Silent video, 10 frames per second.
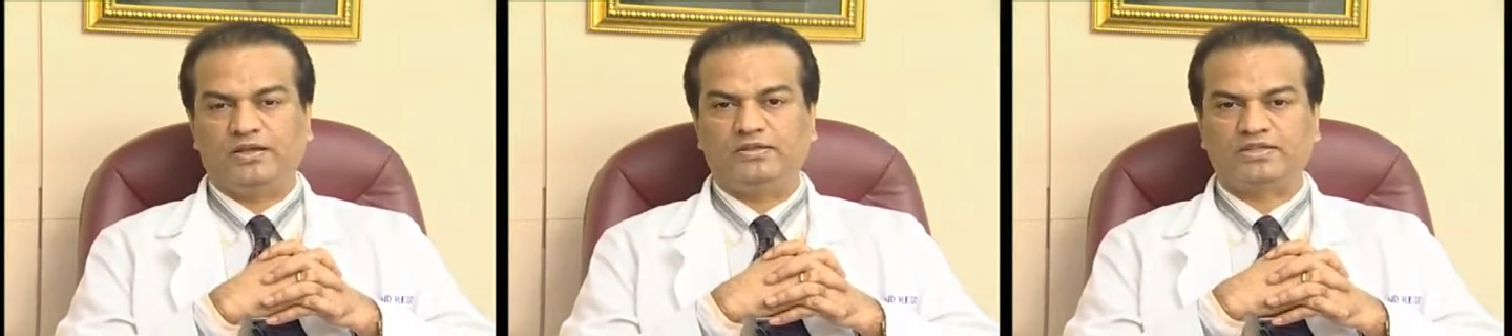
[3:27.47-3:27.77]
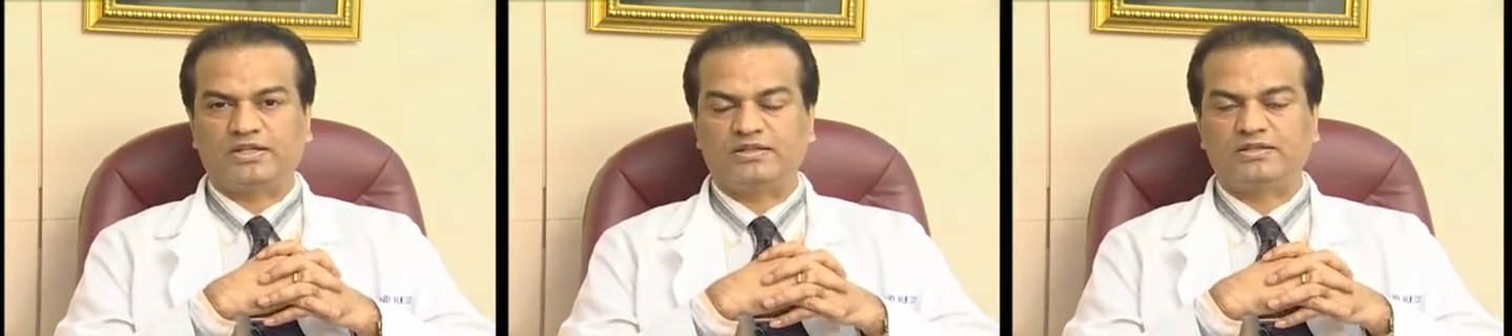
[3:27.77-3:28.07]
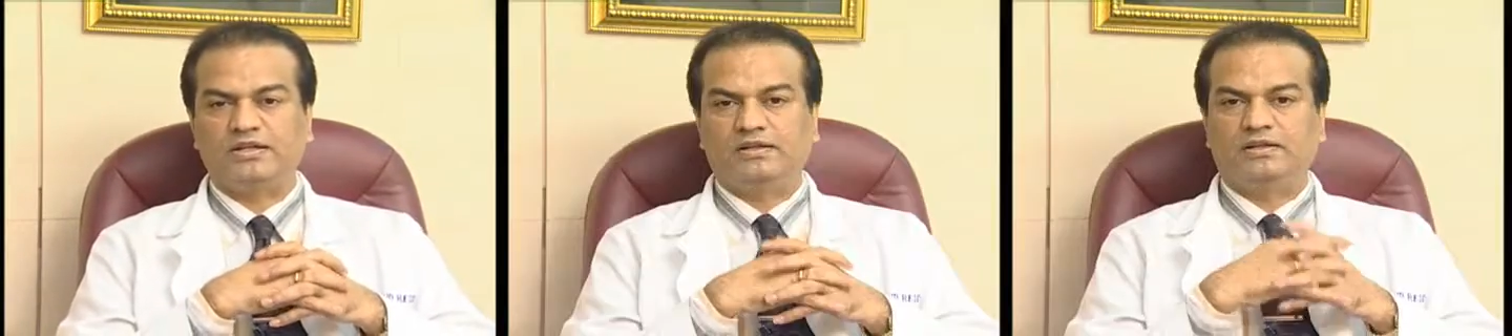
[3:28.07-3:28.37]
in the
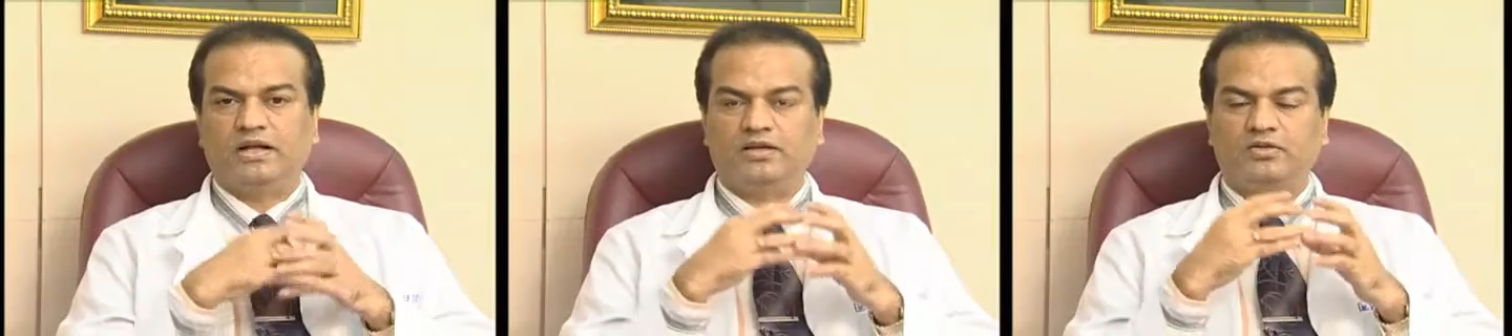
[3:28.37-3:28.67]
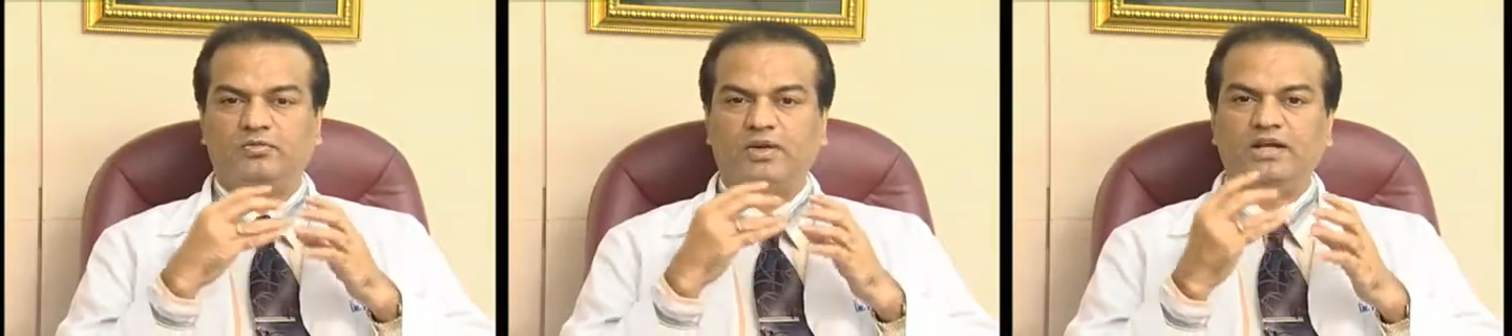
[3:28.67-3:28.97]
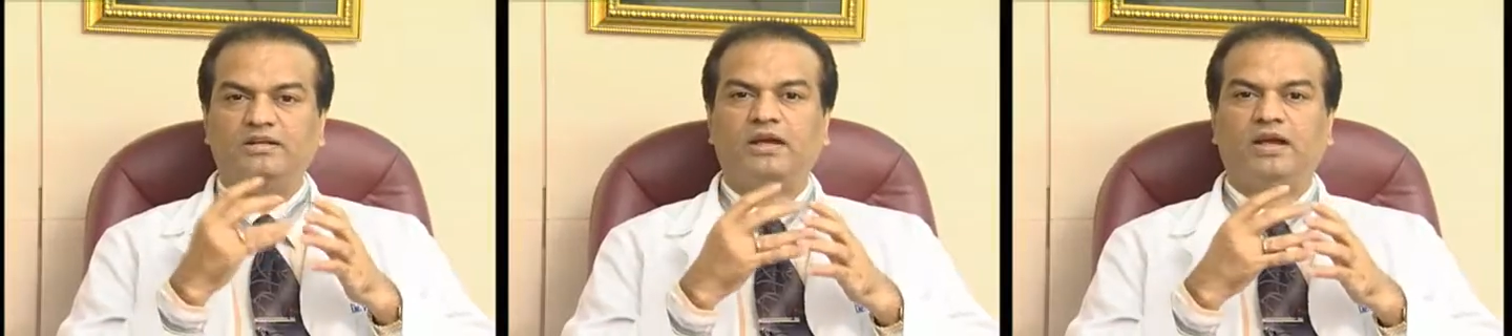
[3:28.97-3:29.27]
sense that you
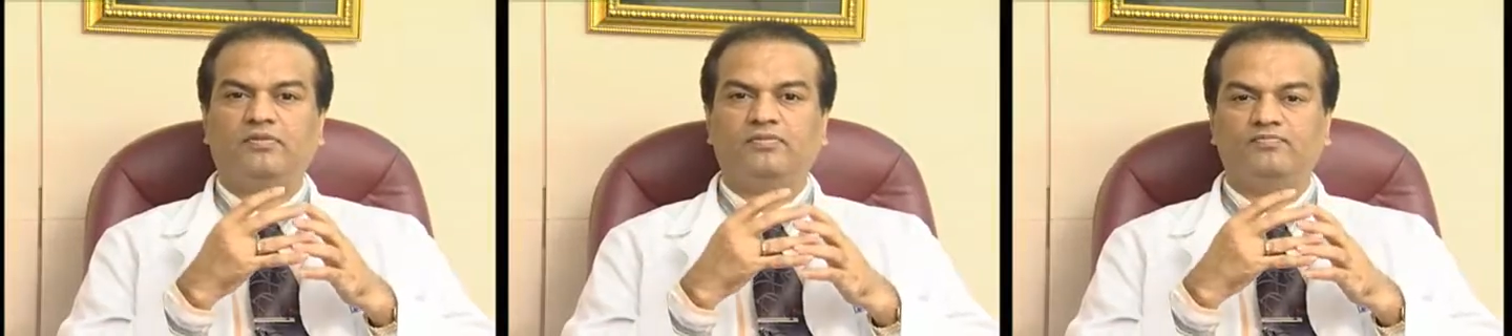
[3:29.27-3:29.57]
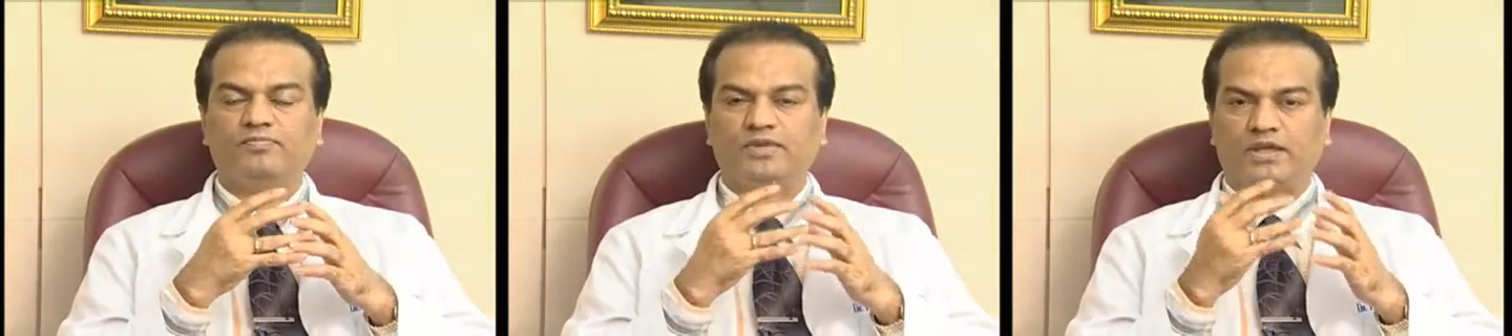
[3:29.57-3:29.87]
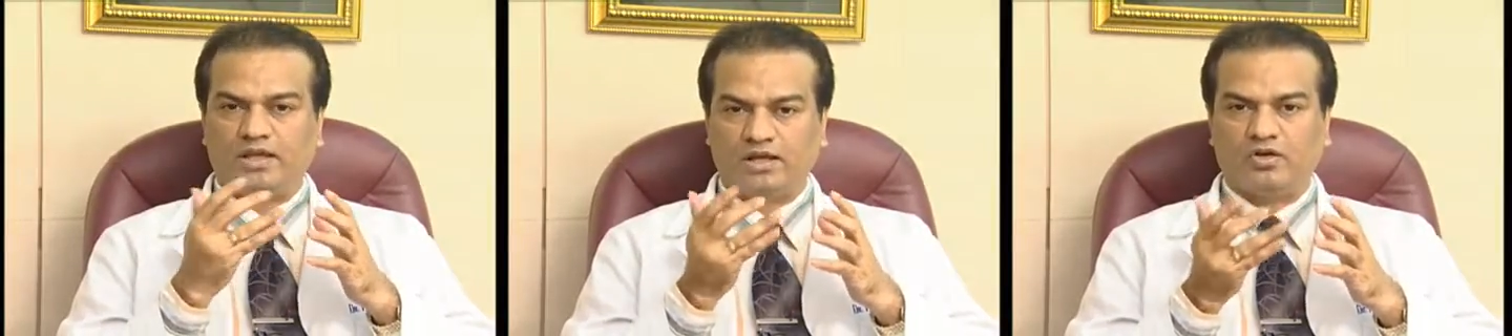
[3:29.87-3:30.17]
might have
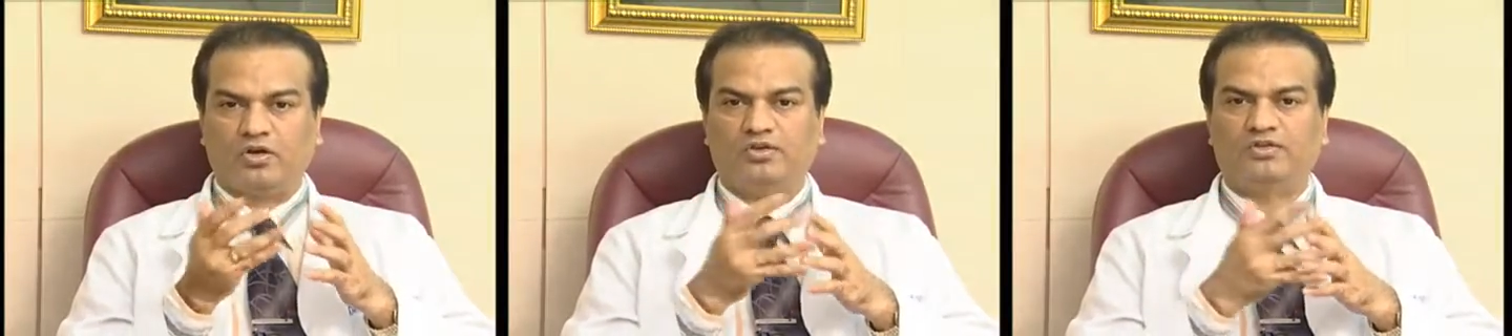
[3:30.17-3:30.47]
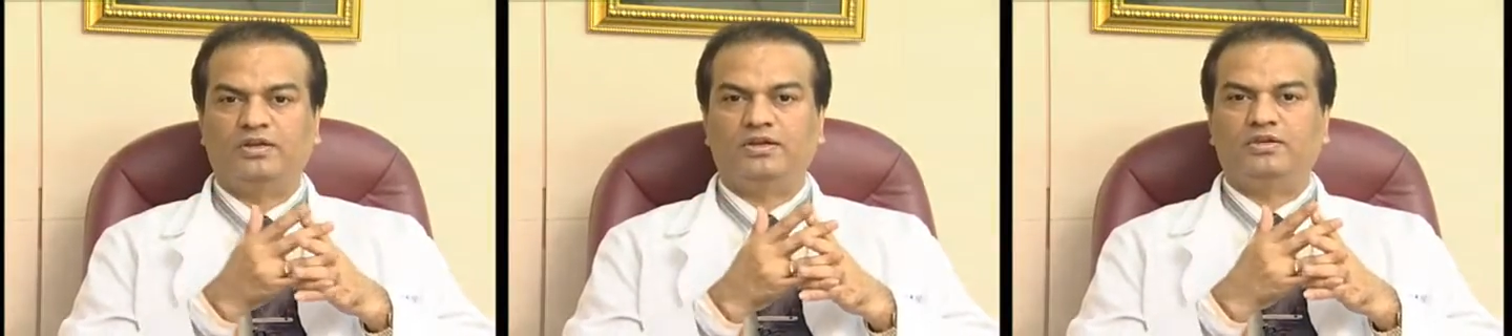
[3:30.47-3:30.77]
hair loss,